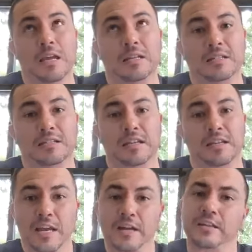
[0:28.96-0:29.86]
and he's
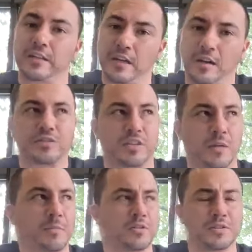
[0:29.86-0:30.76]
like, "Ant, yeah, our
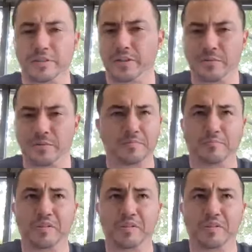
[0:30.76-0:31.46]
summers, you know,